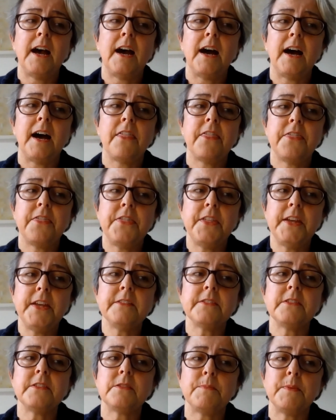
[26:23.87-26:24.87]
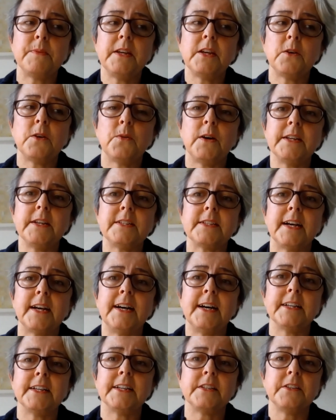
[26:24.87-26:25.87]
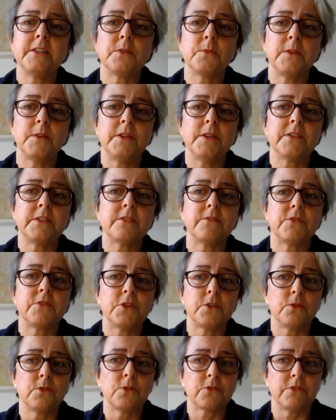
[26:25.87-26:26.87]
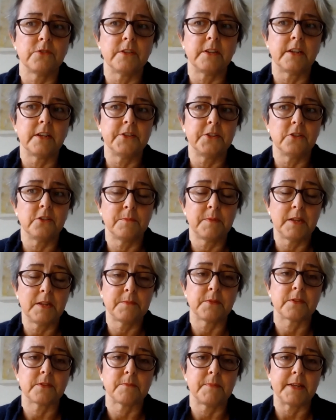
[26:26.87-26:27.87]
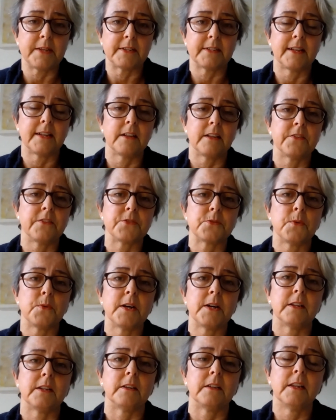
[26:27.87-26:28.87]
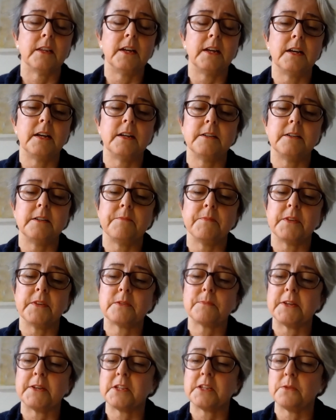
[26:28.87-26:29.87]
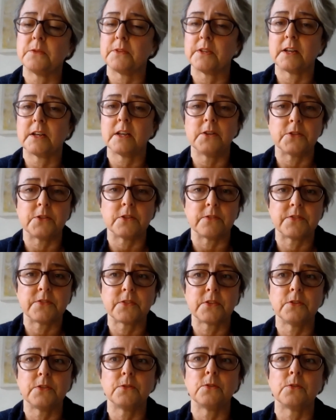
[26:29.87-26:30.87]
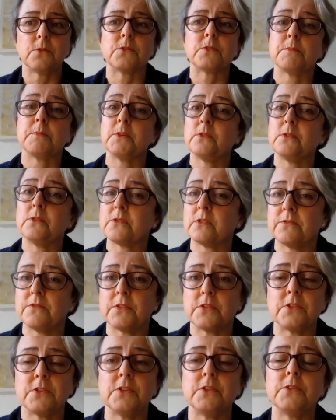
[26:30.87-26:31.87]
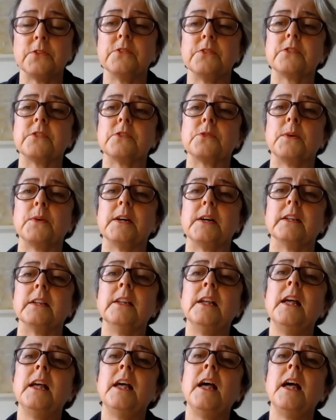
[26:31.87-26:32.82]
I think there's been quite a heightened awareness of children and young people's mental health as well, especially with the closure of schools, but also for students as well.